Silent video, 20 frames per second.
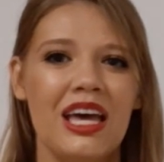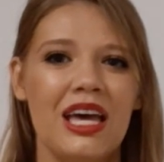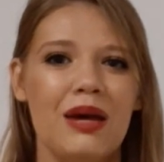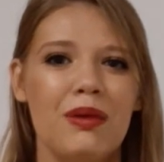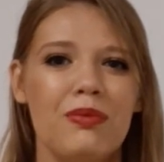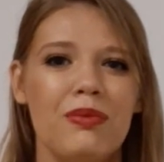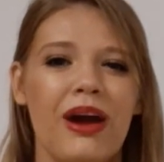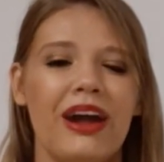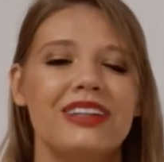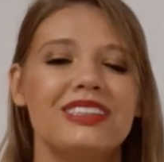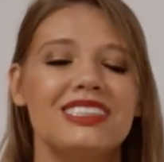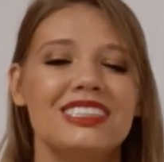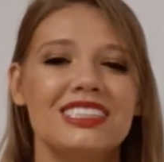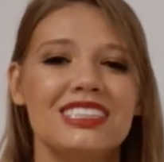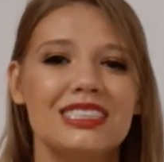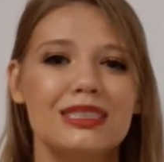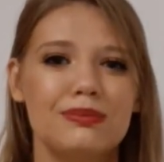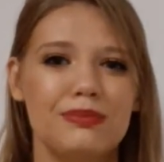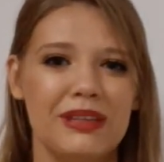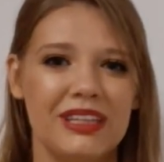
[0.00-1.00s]
Practicing
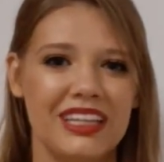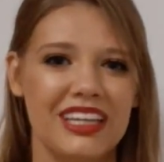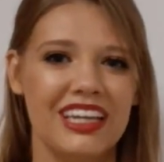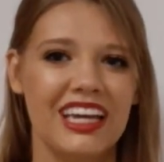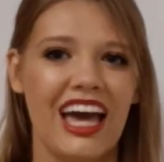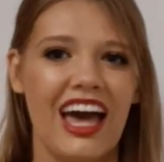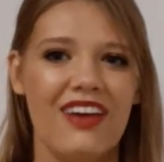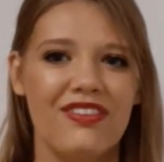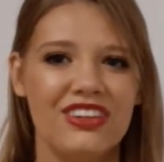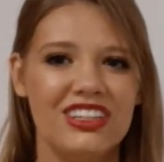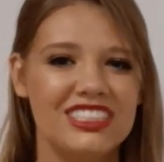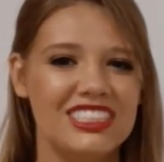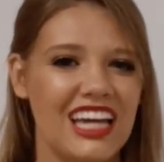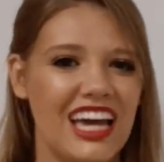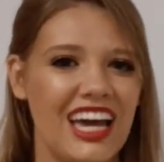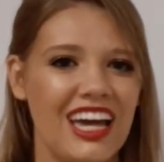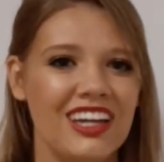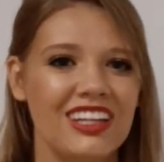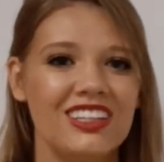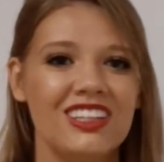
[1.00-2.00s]
speaking every
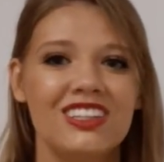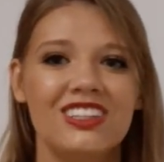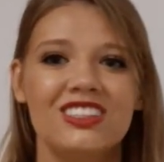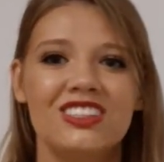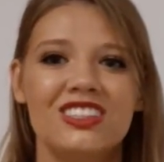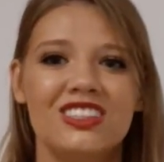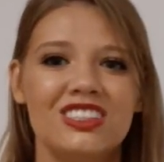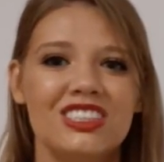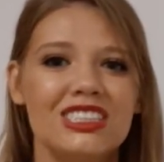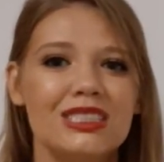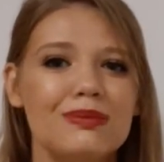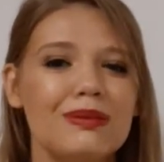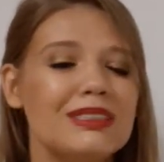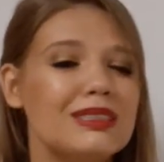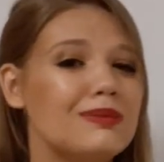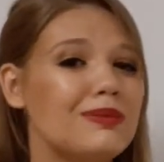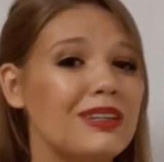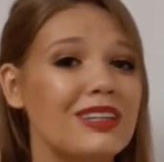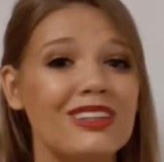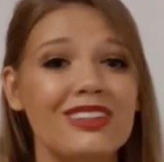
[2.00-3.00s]
day, just by
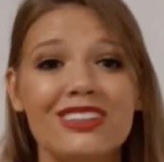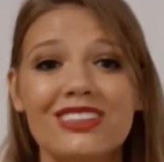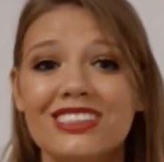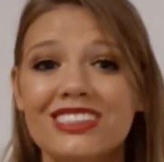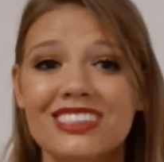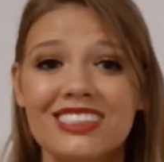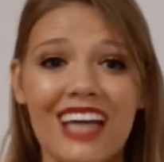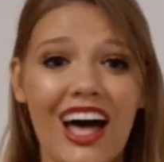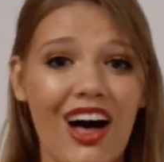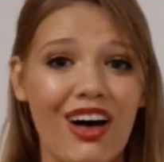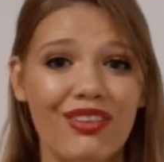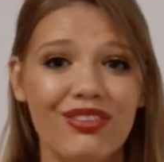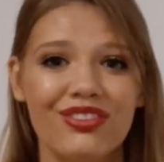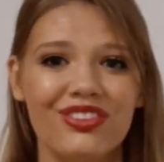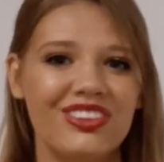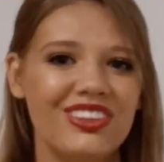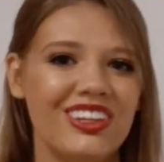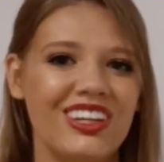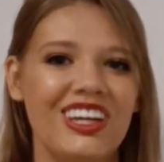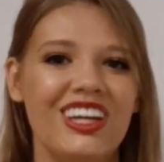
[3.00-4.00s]
speaking to yourself,
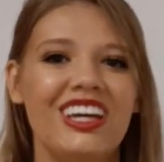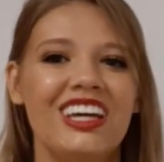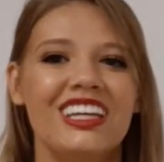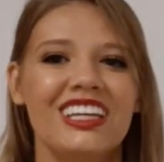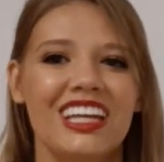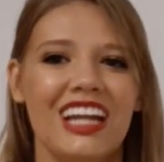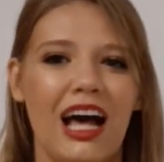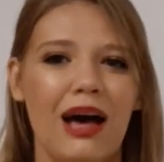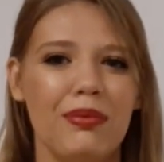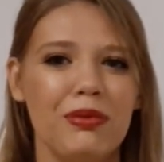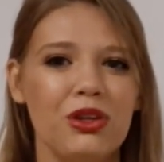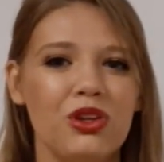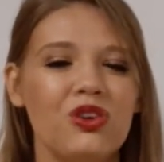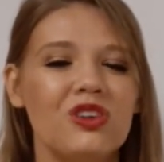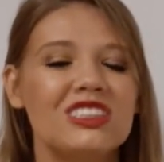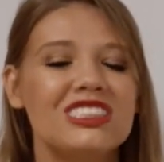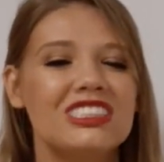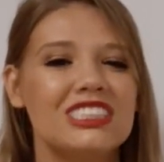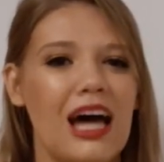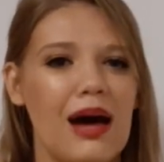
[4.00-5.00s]
can help you to
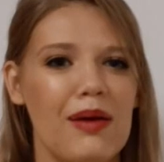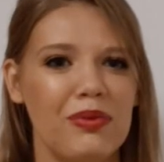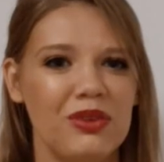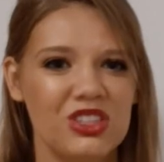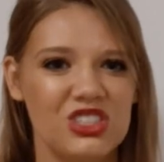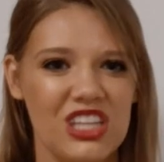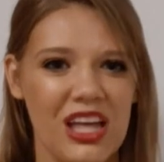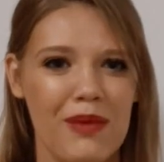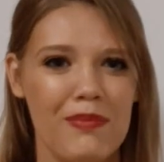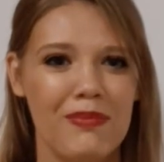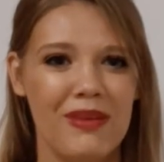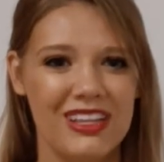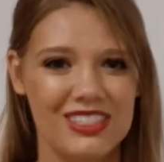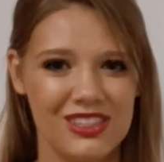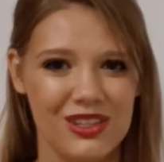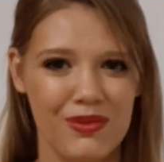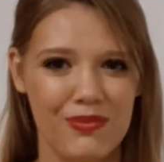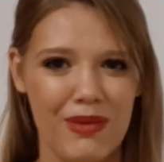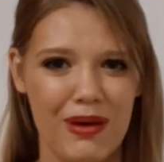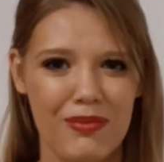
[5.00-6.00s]
establish that
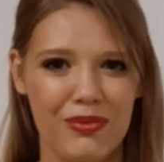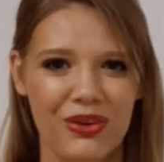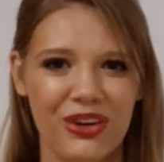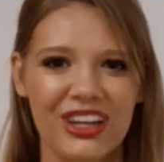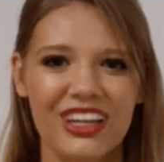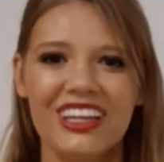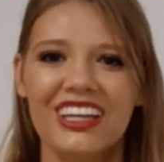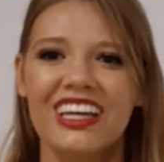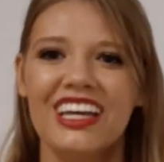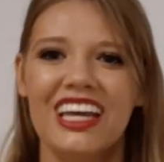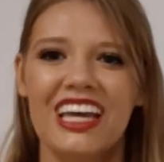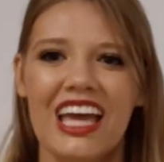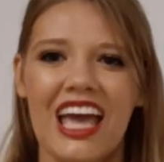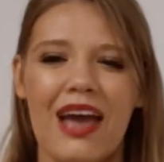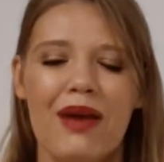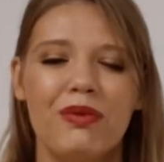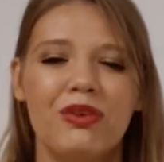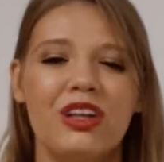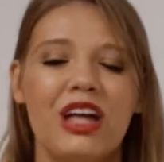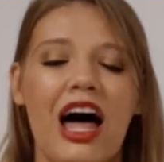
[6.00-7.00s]
muscle memory
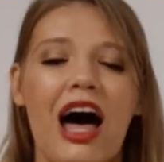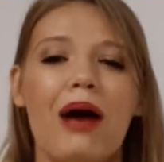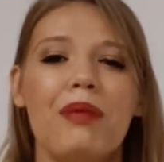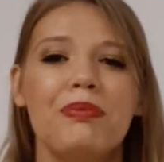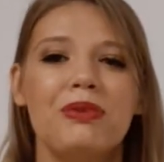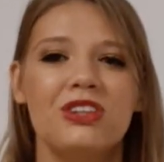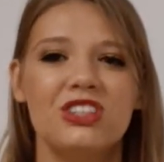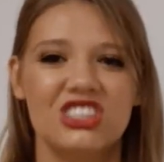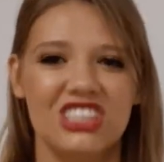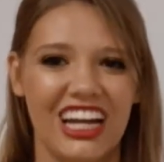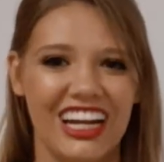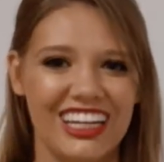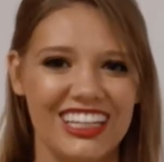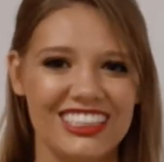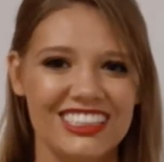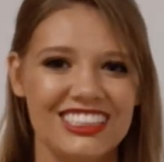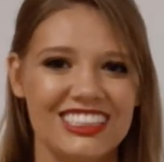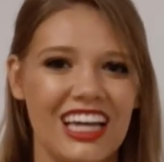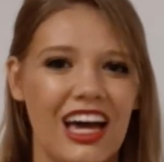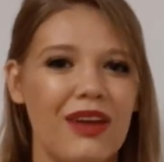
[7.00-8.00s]
and will help your
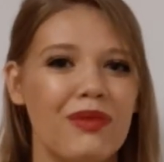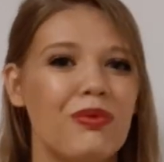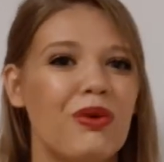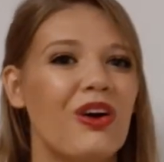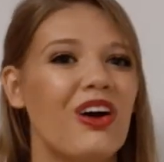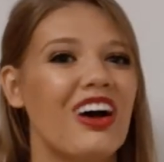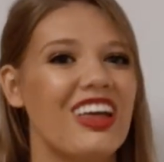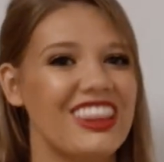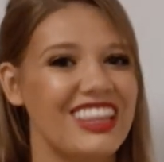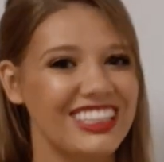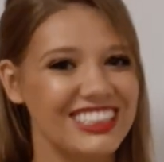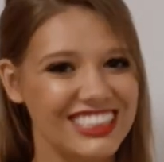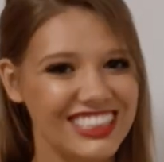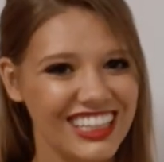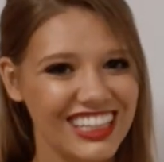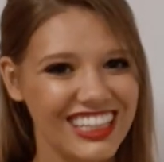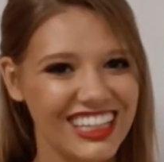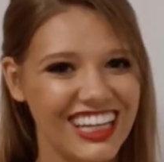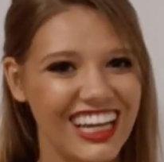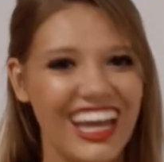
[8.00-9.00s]
Chinese sound more
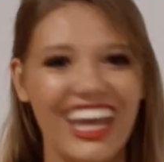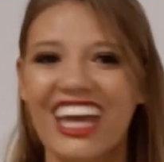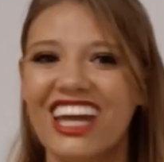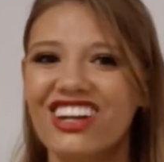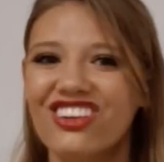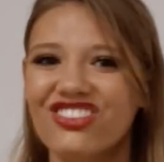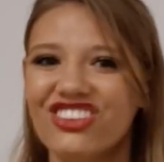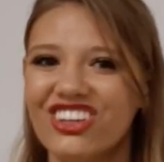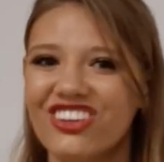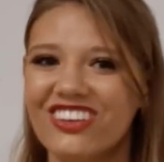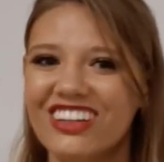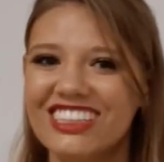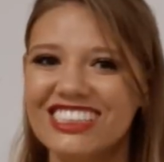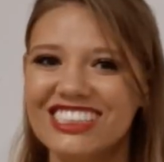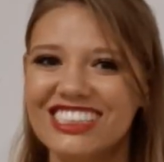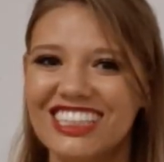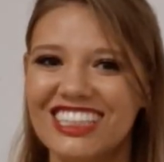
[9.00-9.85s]
authentic and fluent.